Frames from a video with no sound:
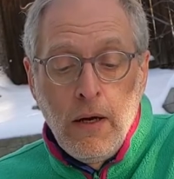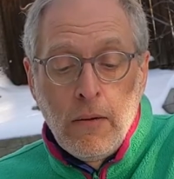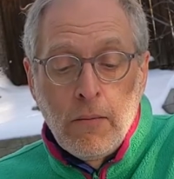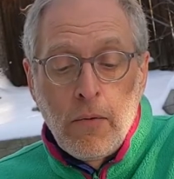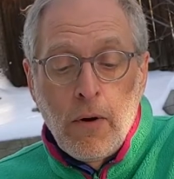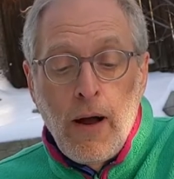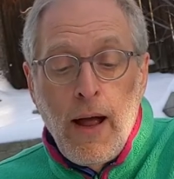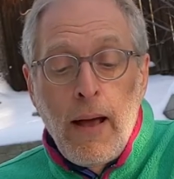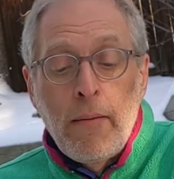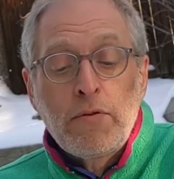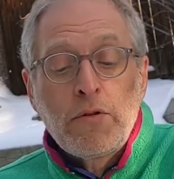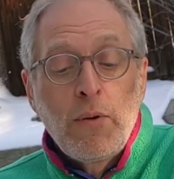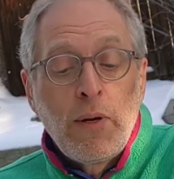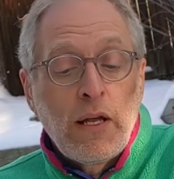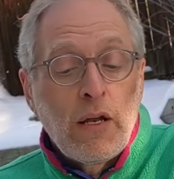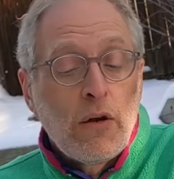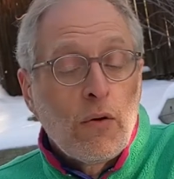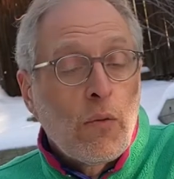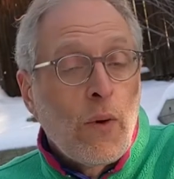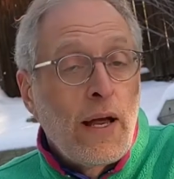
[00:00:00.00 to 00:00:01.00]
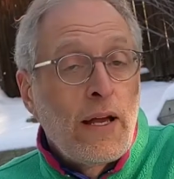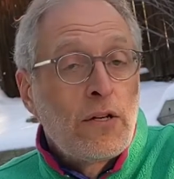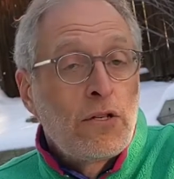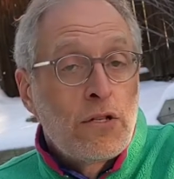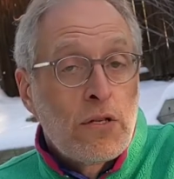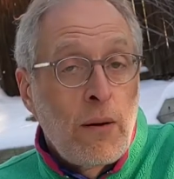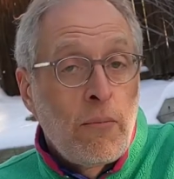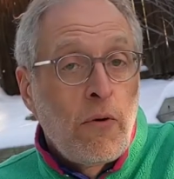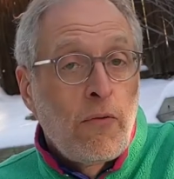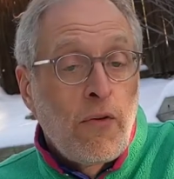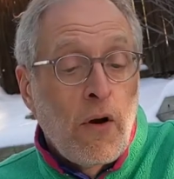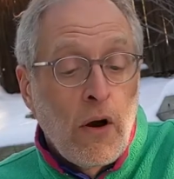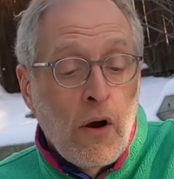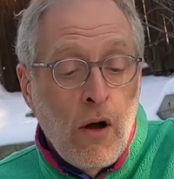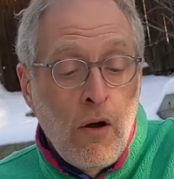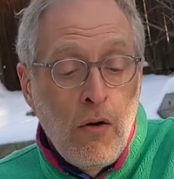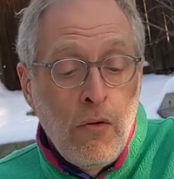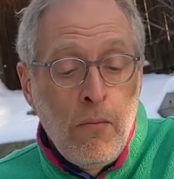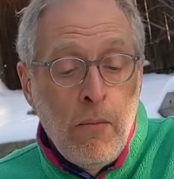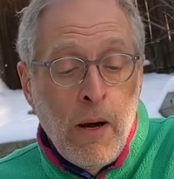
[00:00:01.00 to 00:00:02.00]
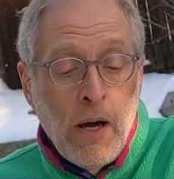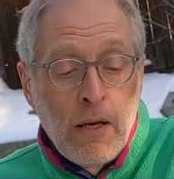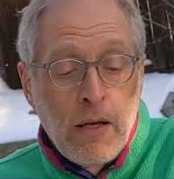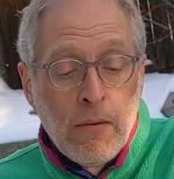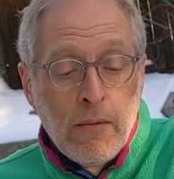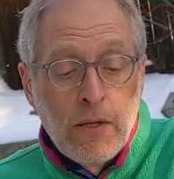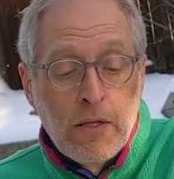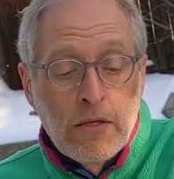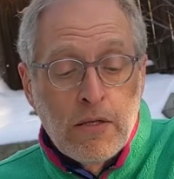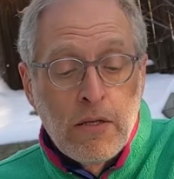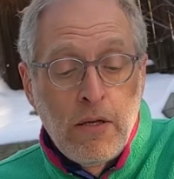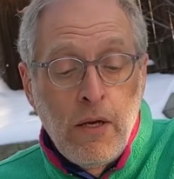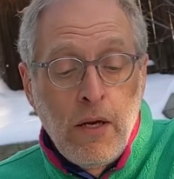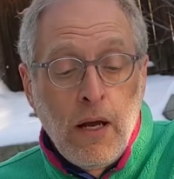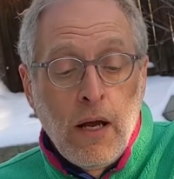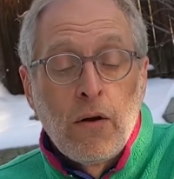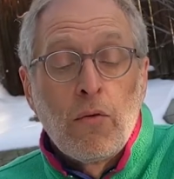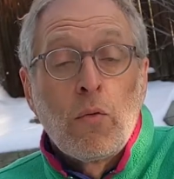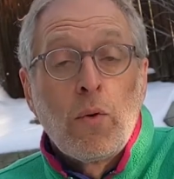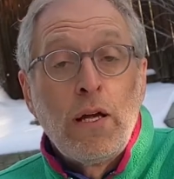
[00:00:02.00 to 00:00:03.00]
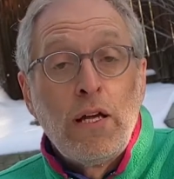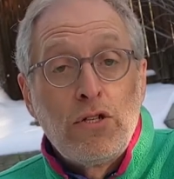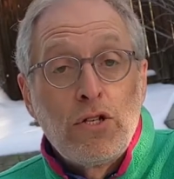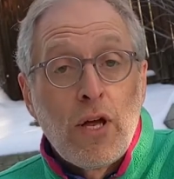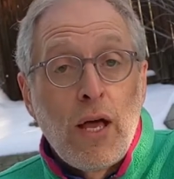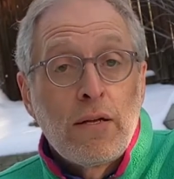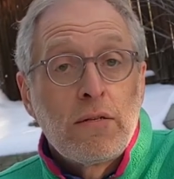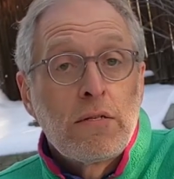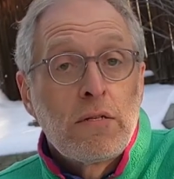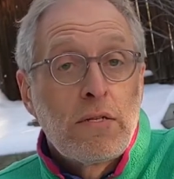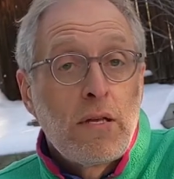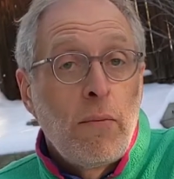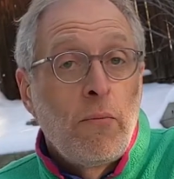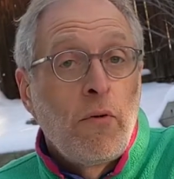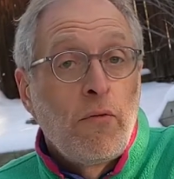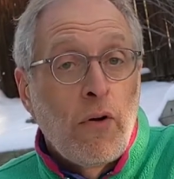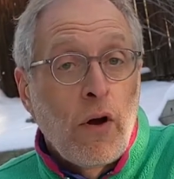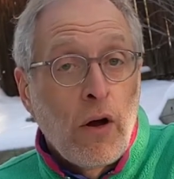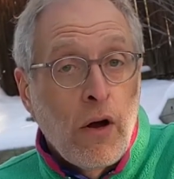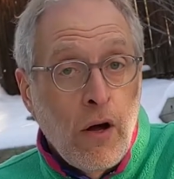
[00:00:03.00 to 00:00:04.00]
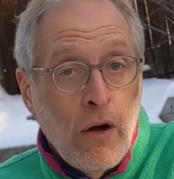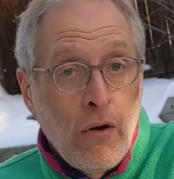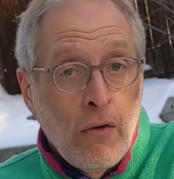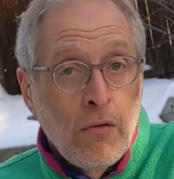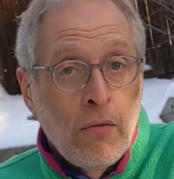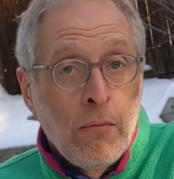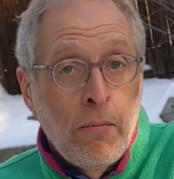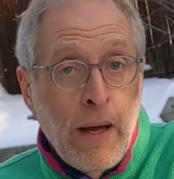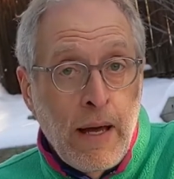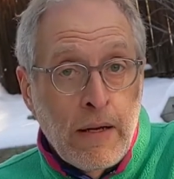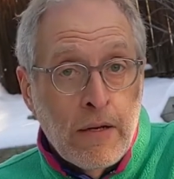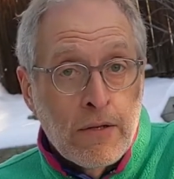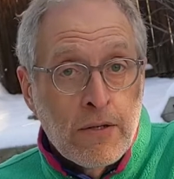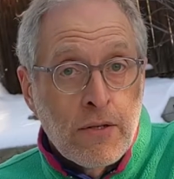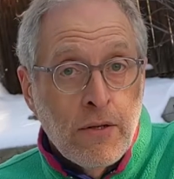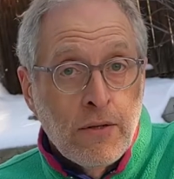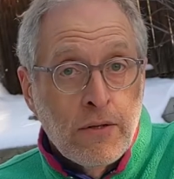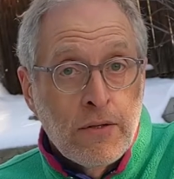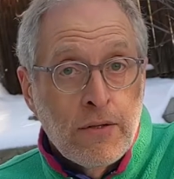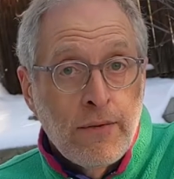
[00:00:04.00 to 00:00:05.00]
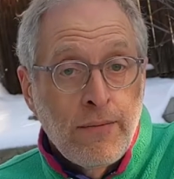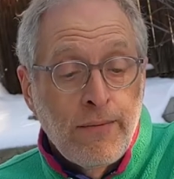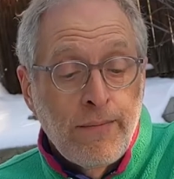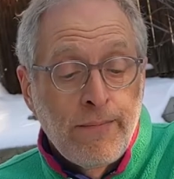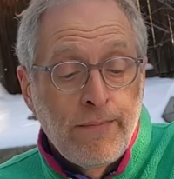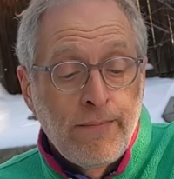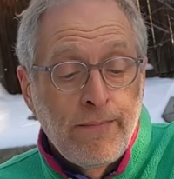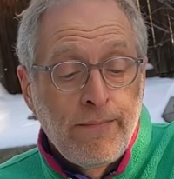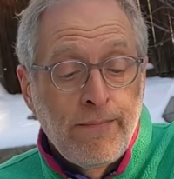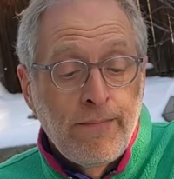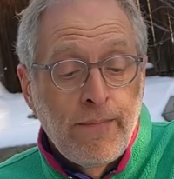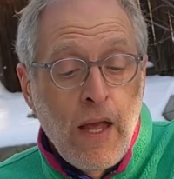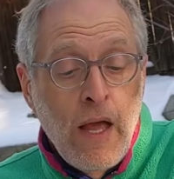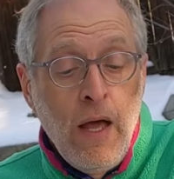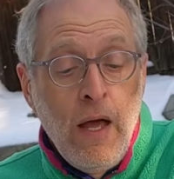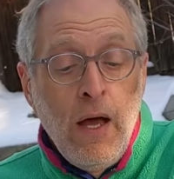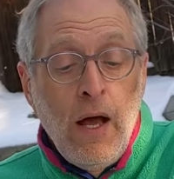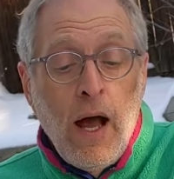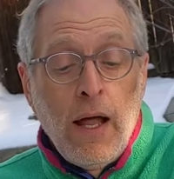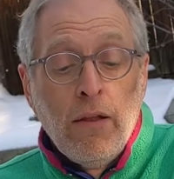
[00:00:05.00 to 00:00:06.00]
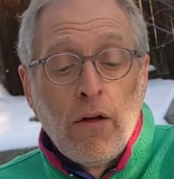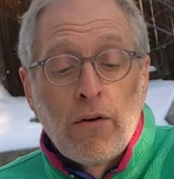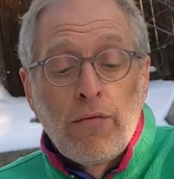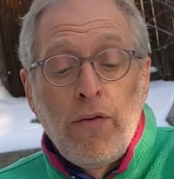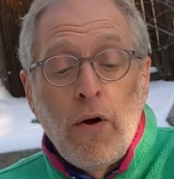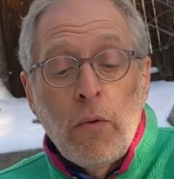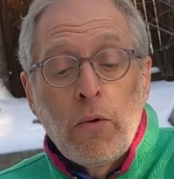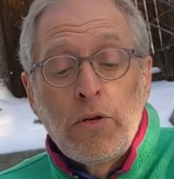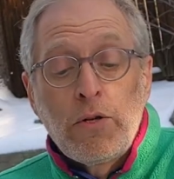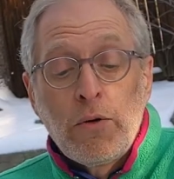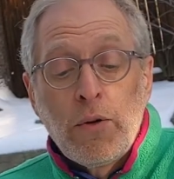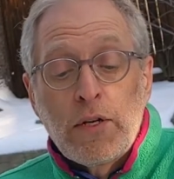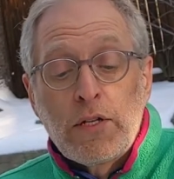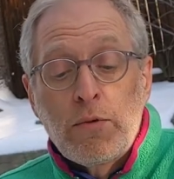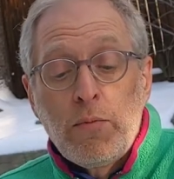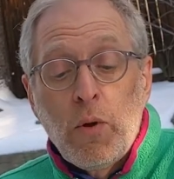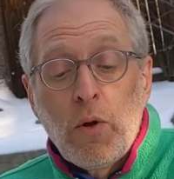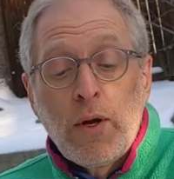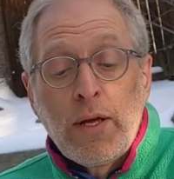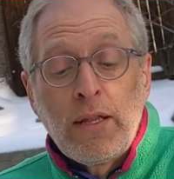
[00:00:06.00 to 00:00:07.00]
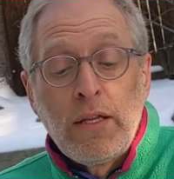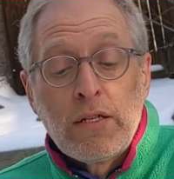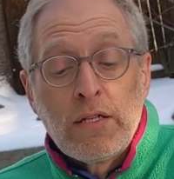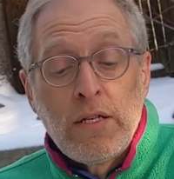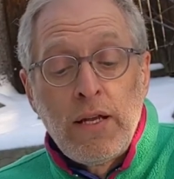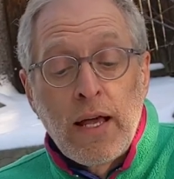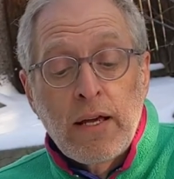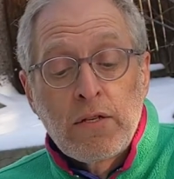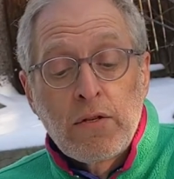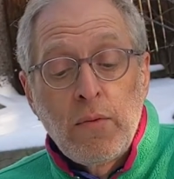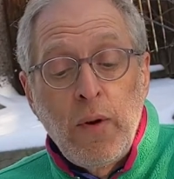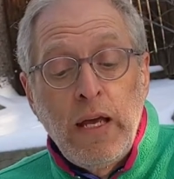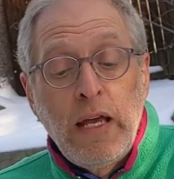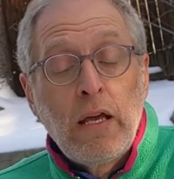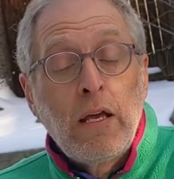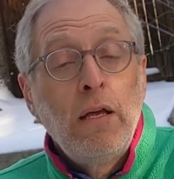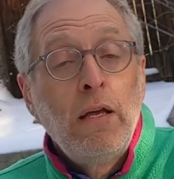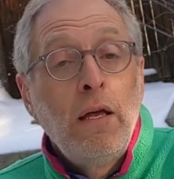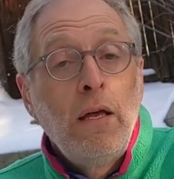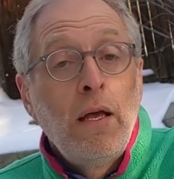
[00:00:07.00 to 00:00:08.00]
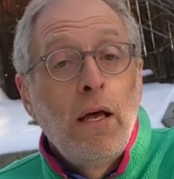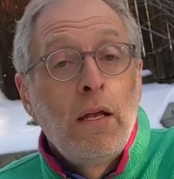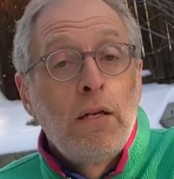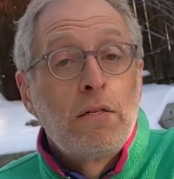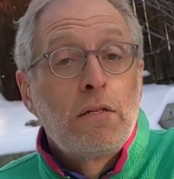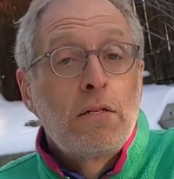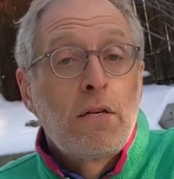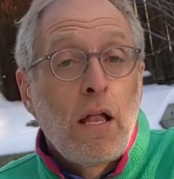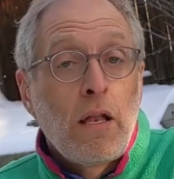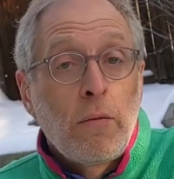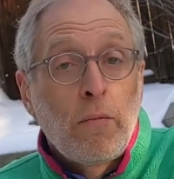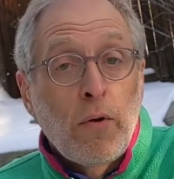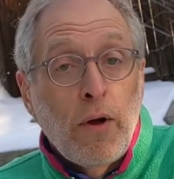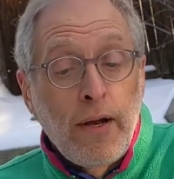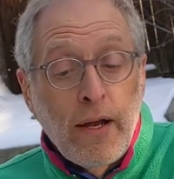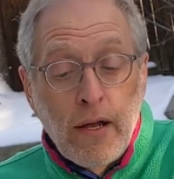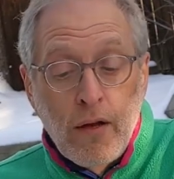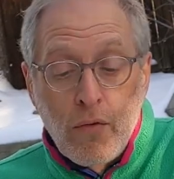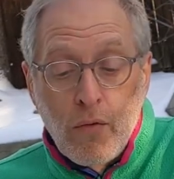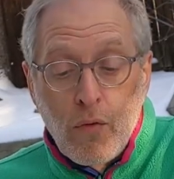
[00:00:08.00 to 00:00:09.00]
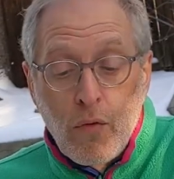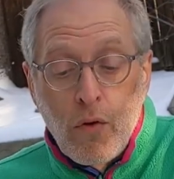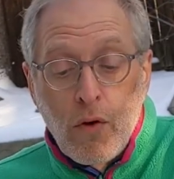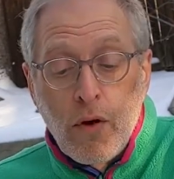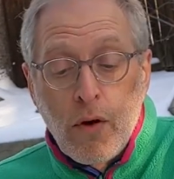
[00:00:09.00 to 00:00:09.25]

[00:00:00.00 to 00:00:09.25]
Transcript: perhaps we can arrange some of our own monuments and readjust some of our own pedestals. I look forward to exploring this next week and to celebrating and